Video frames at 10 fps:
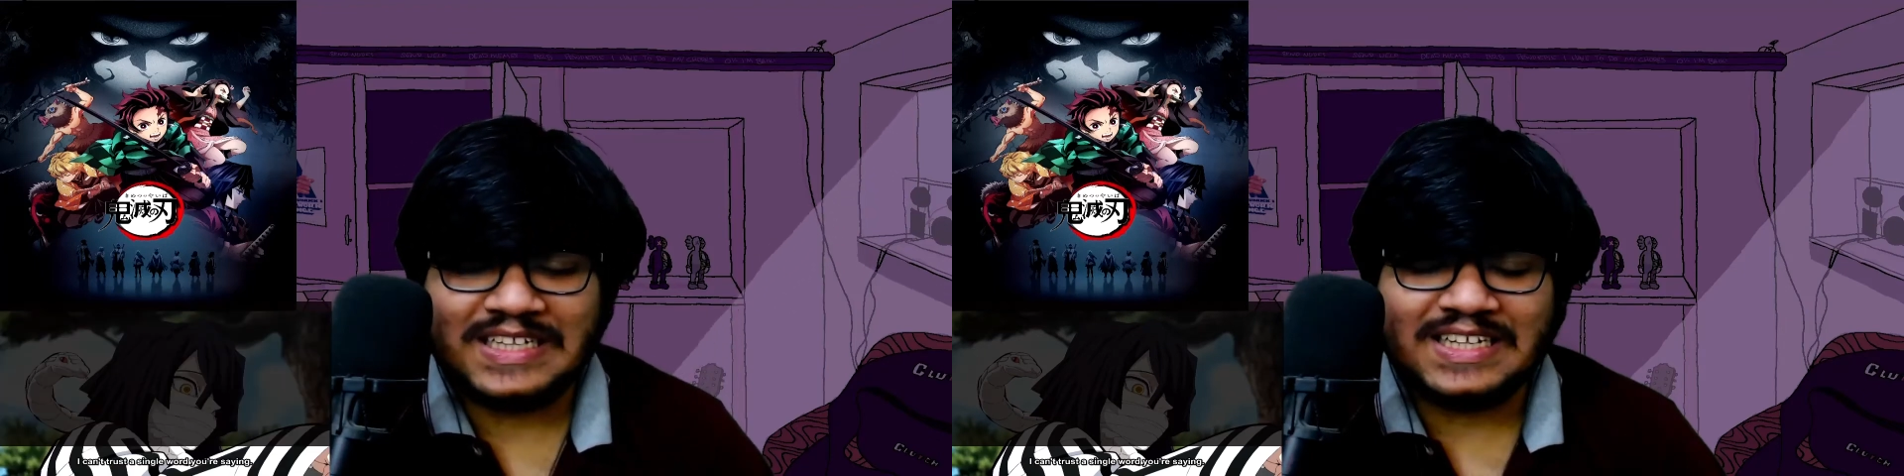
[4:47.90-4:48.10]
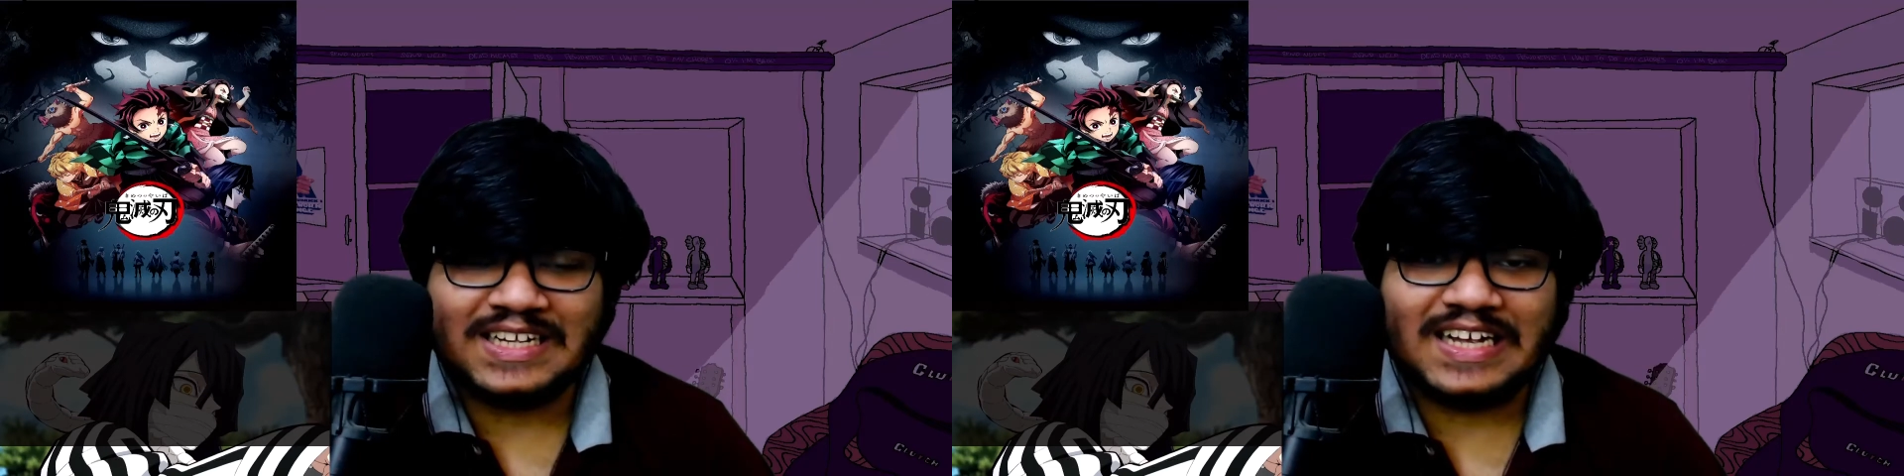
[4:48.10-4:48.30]

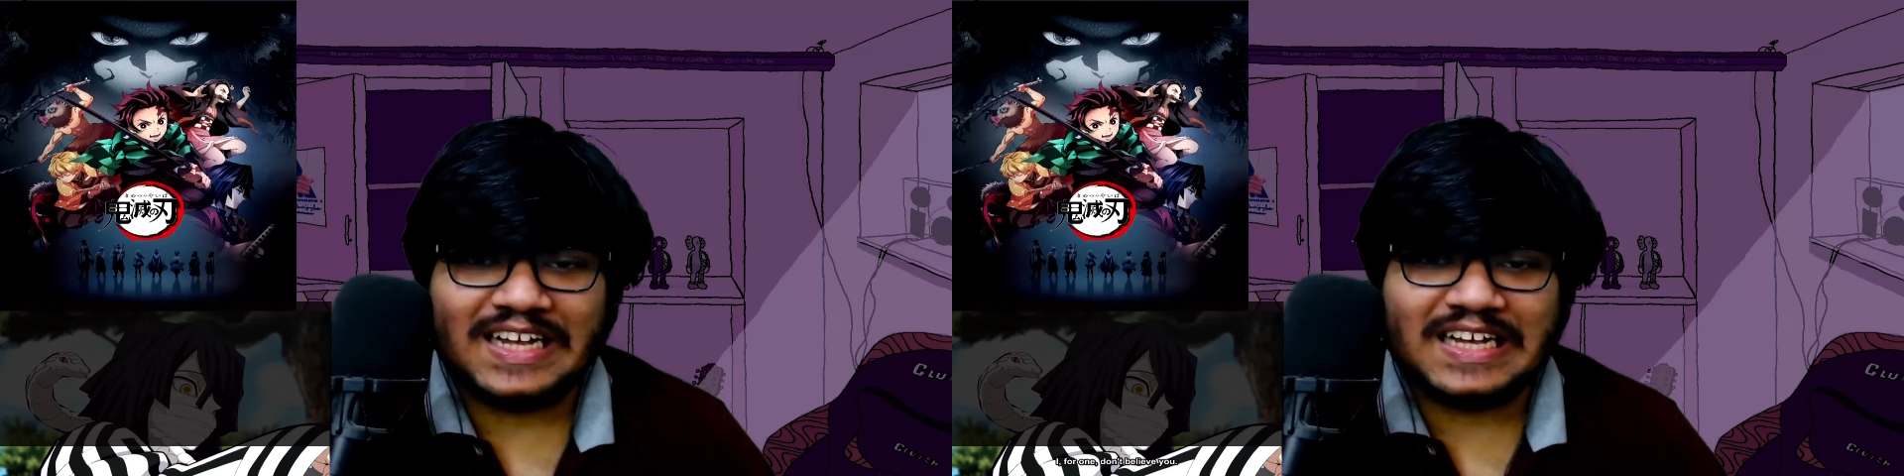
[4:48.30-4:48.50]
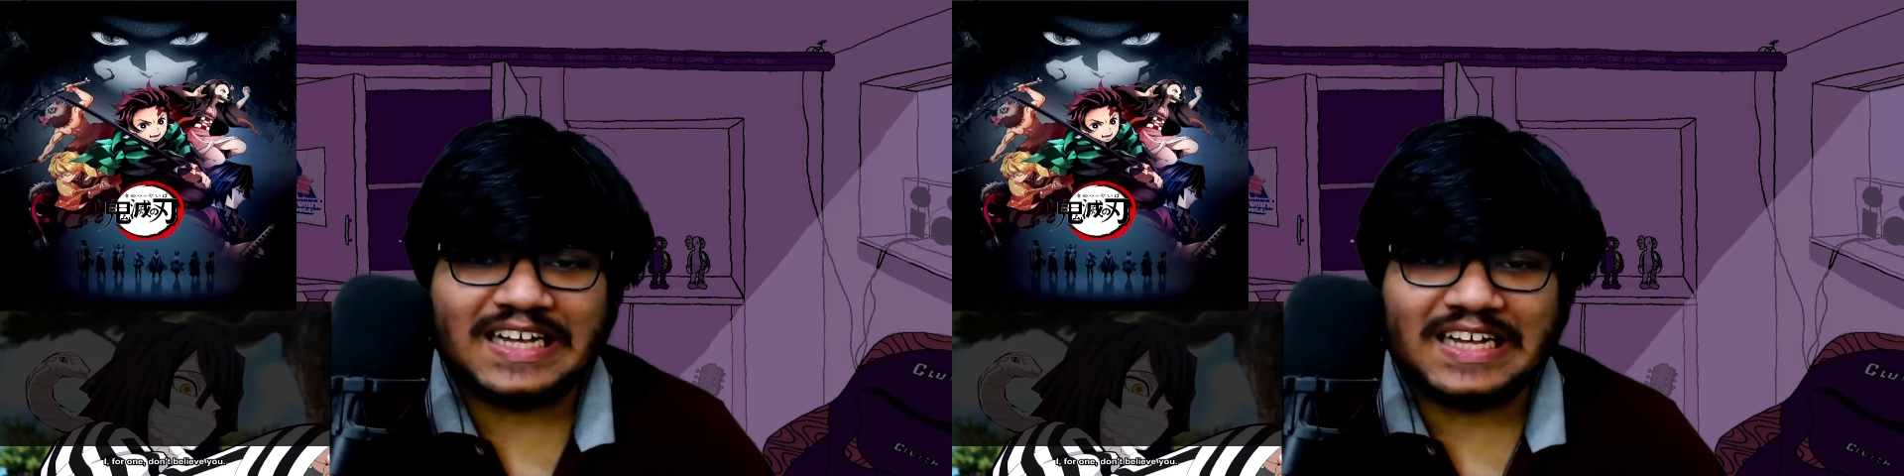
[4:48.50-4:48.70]

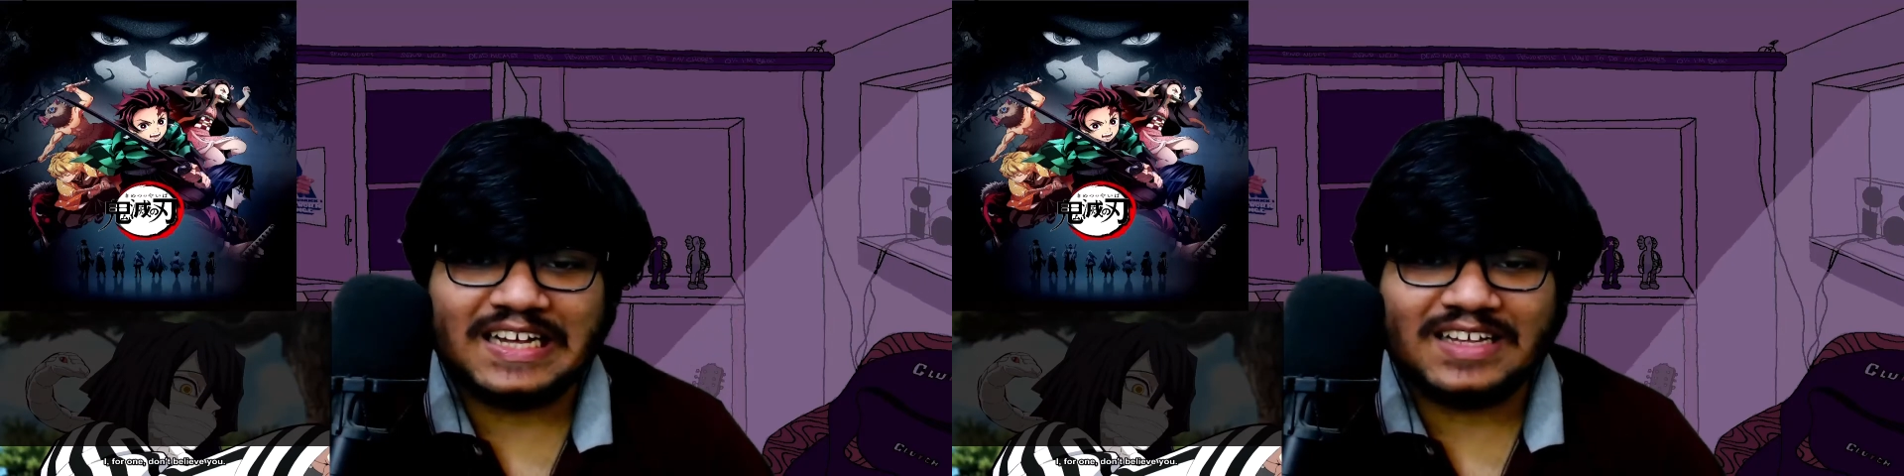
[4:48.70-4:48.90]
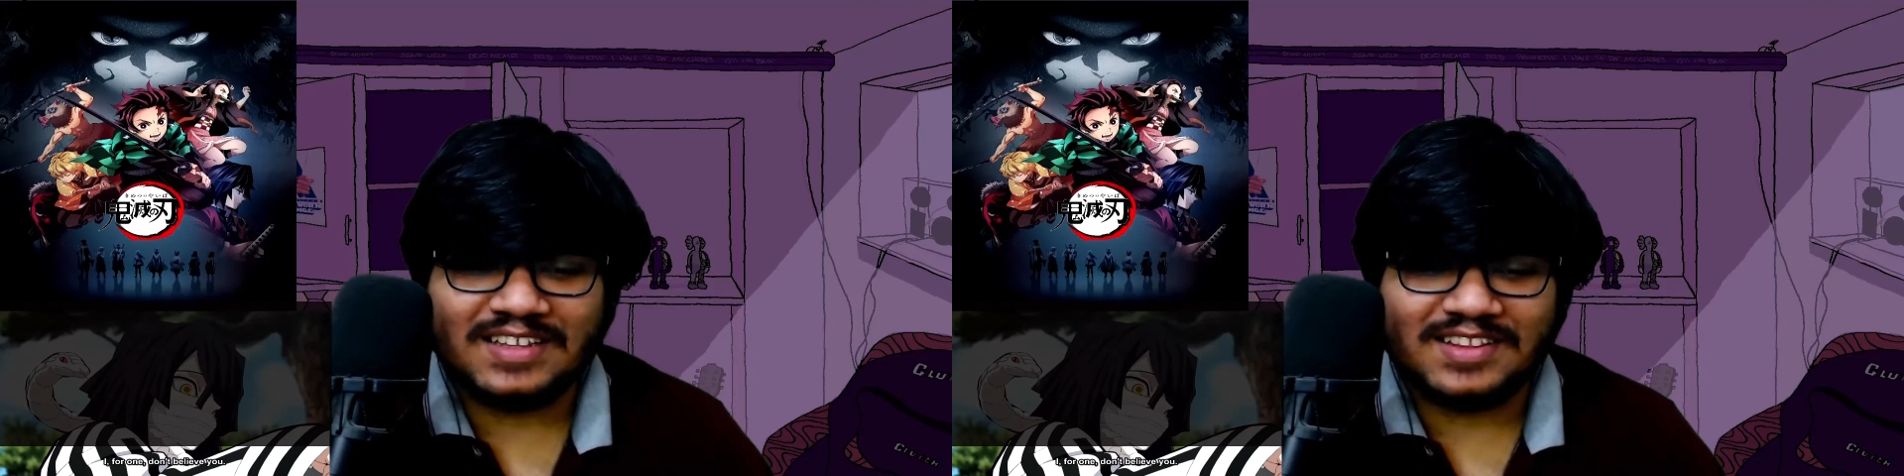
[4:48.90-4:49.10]

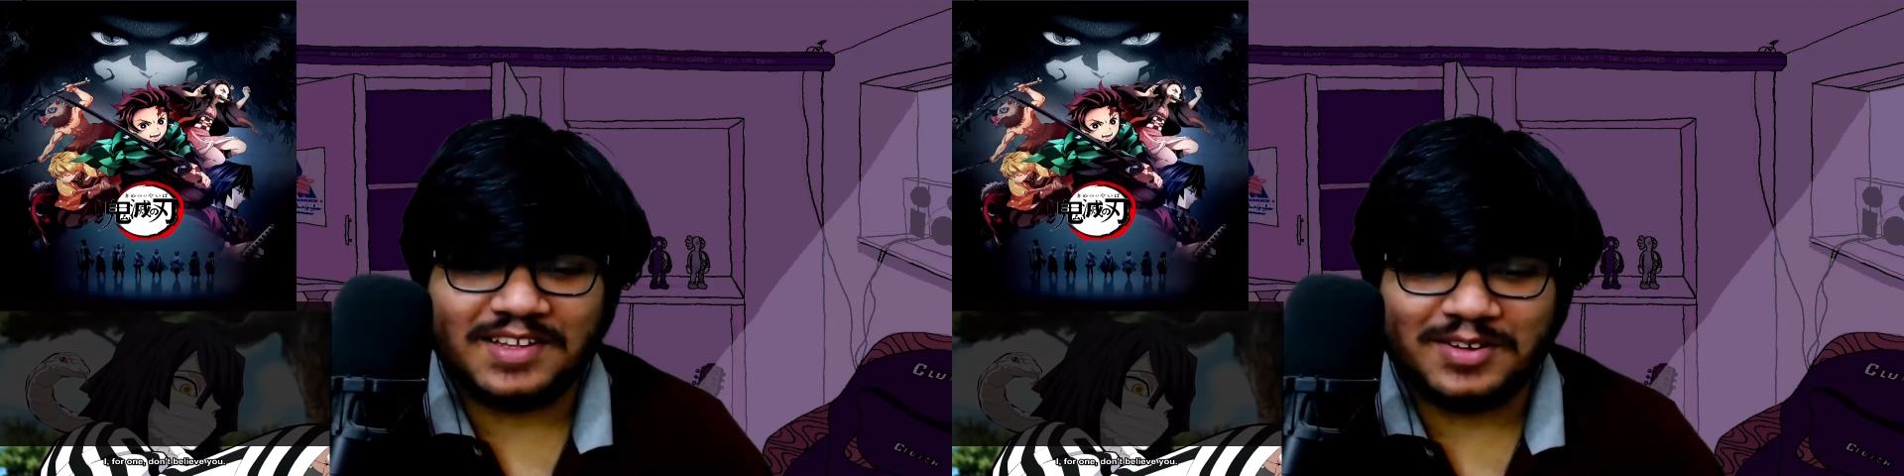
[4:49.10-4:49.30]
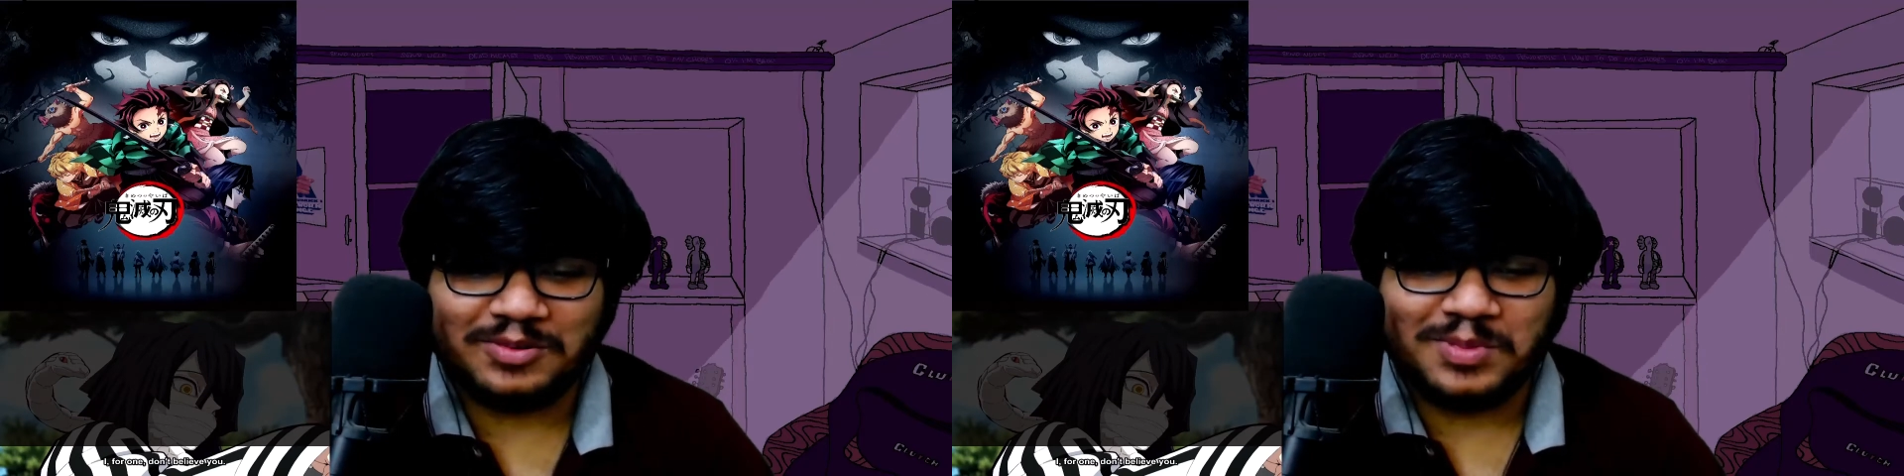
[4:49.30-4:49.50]
Yeah,
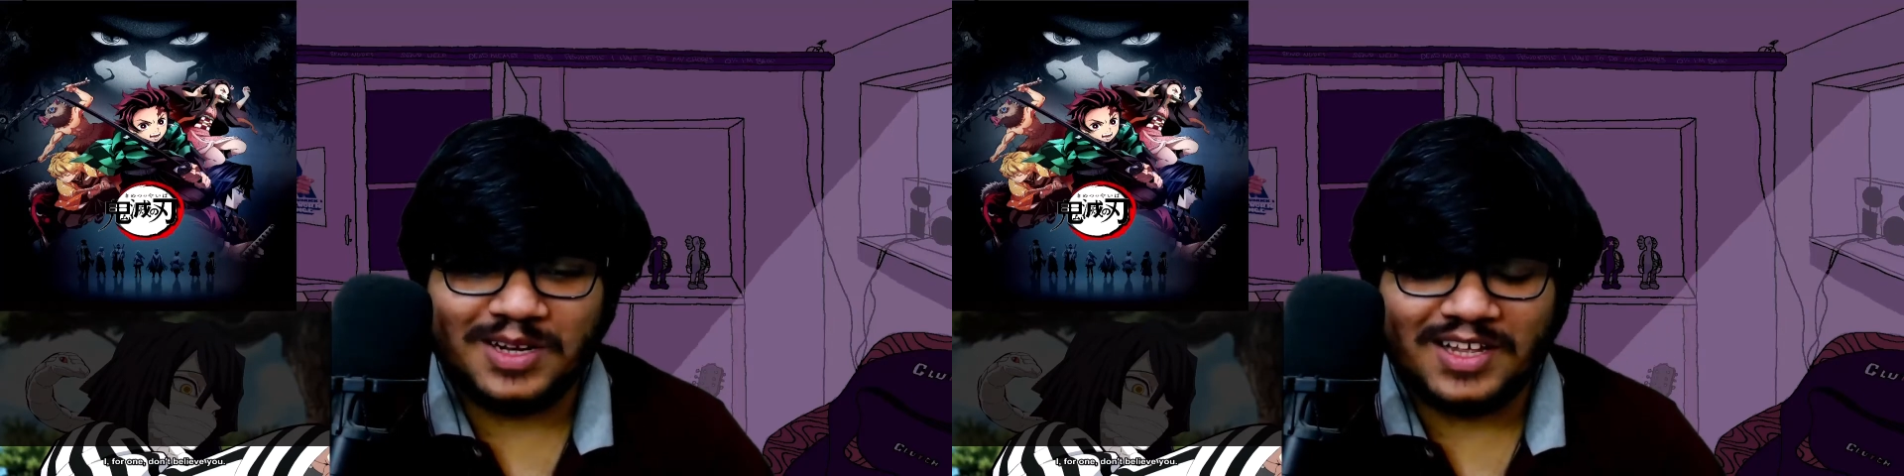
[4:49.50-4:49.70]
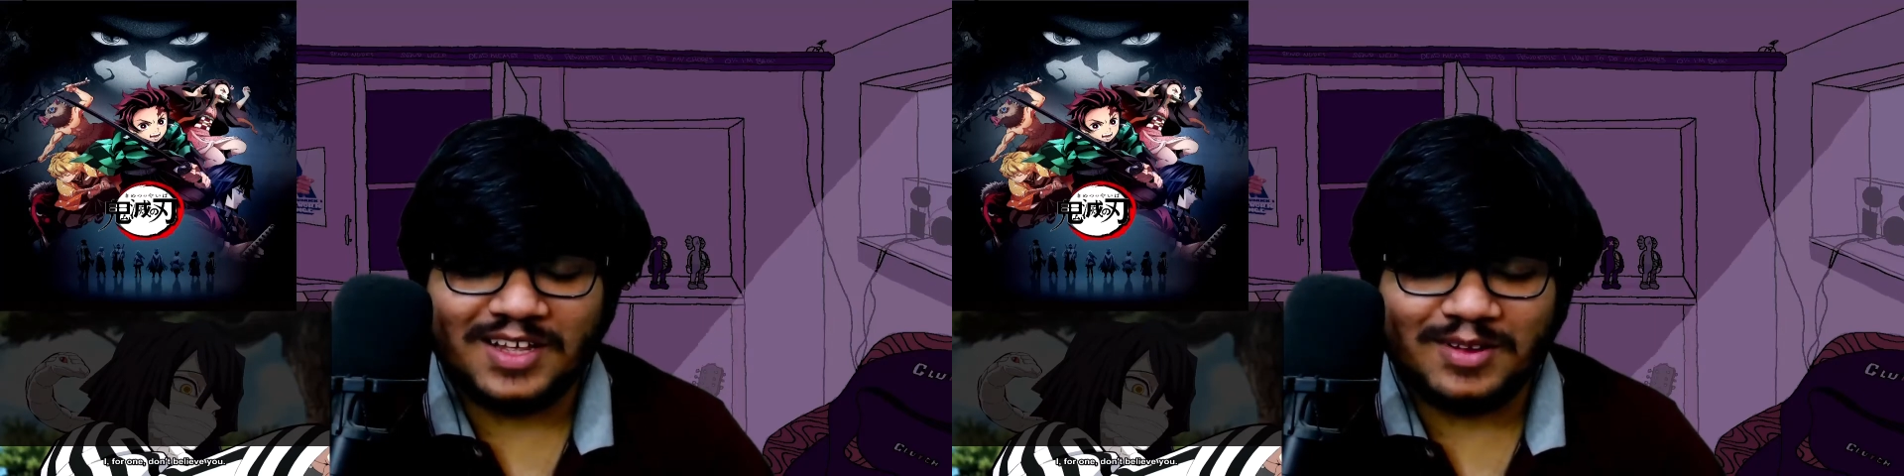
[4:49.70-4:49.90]
they don't
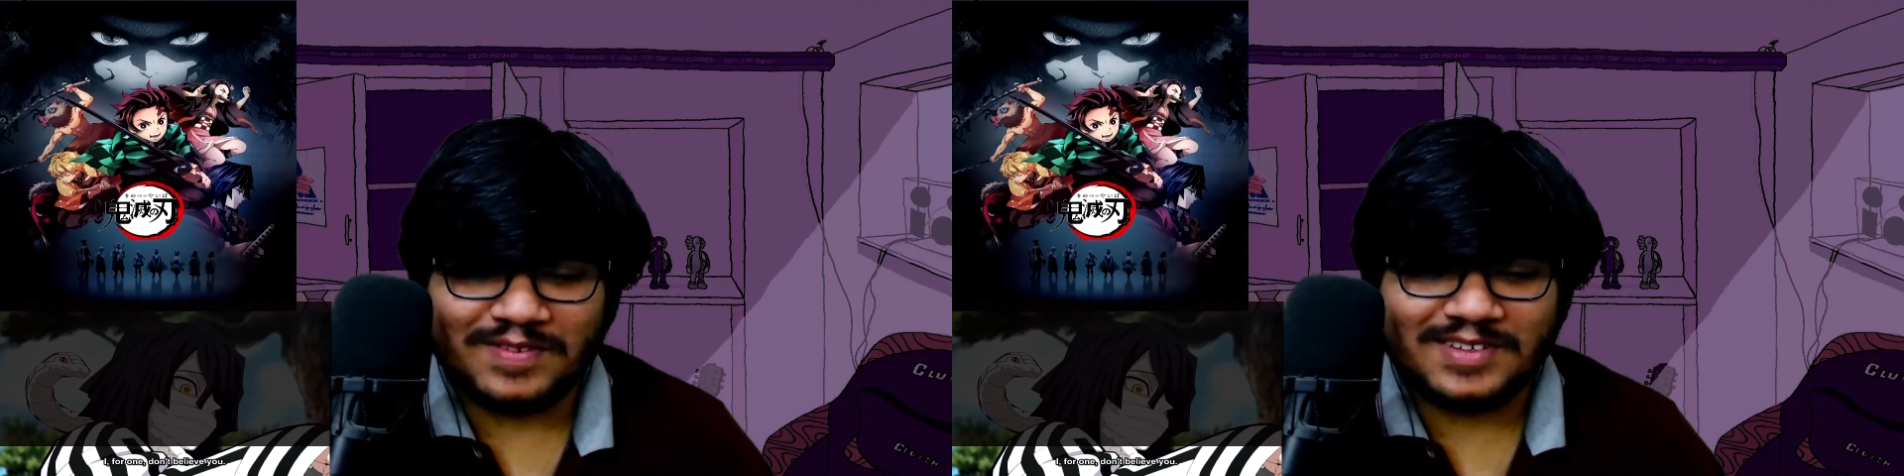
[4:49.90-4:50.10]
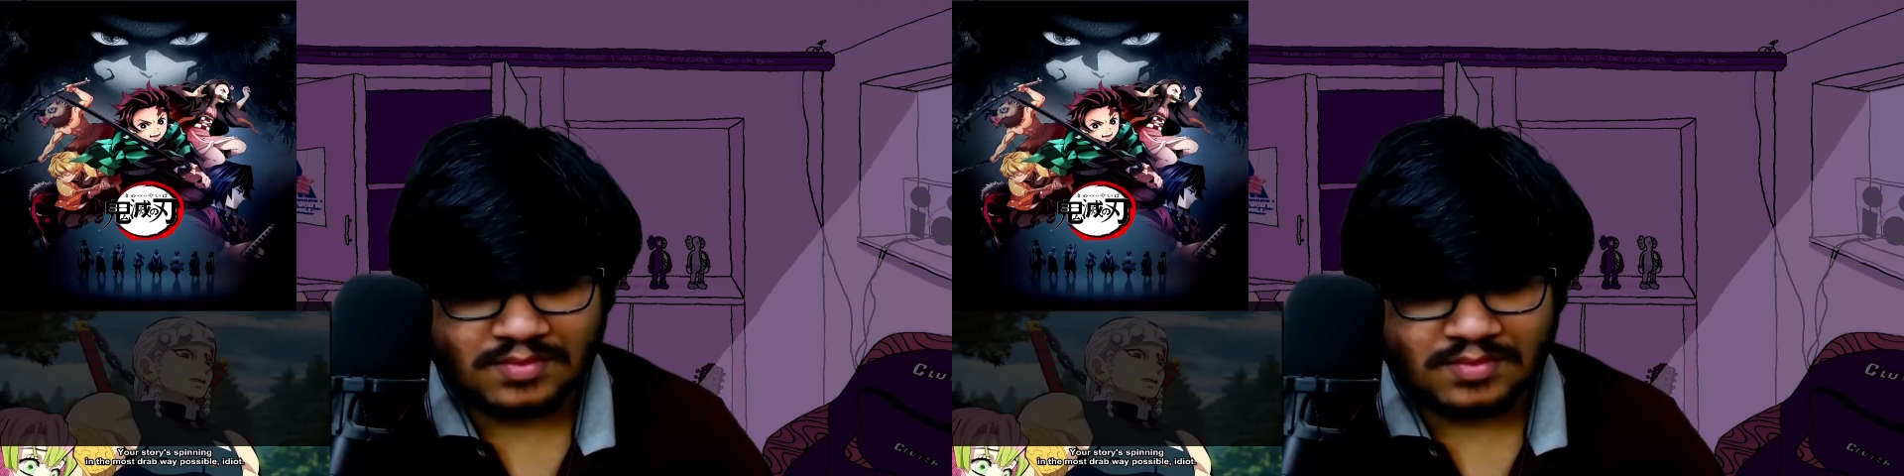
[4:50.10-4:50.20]
believe.